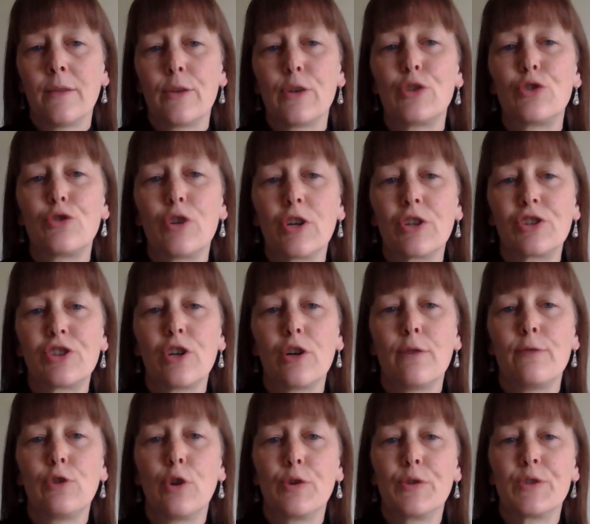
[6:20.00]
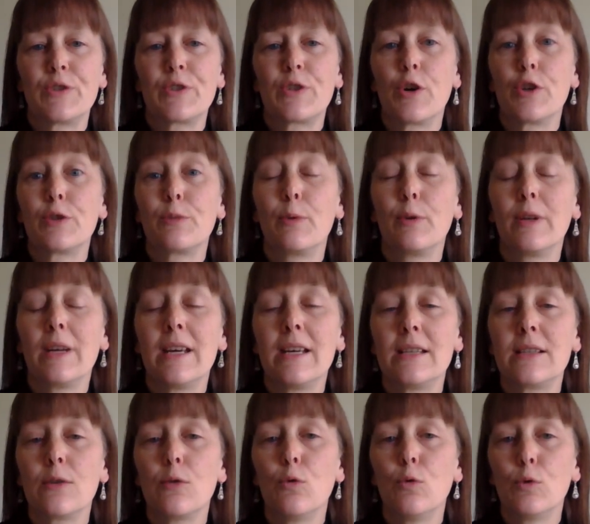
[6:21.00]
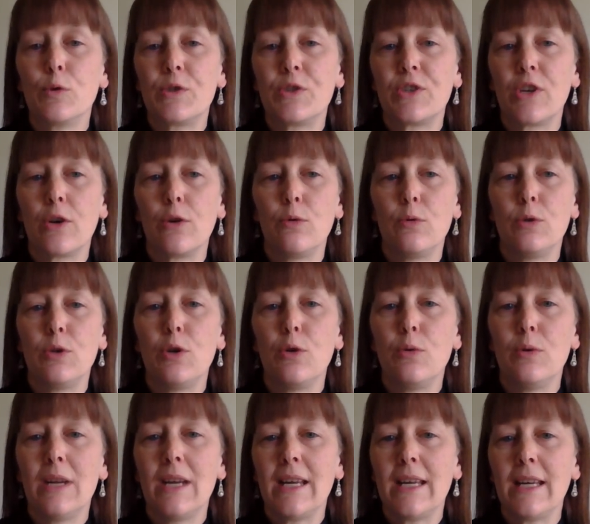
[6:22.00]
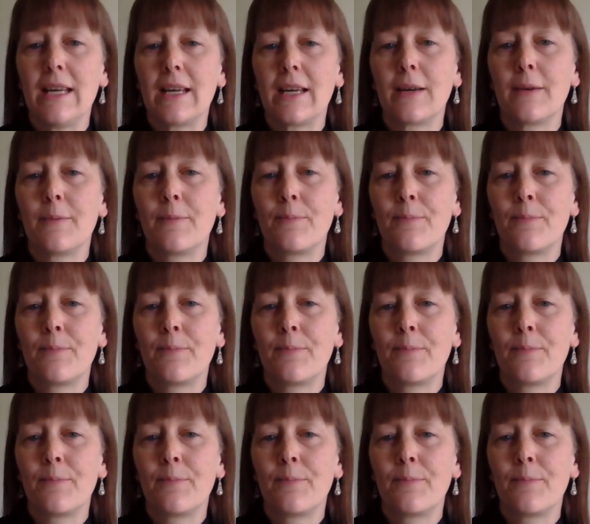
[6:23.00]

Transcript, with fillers: The structure of John's Gospel is also unique.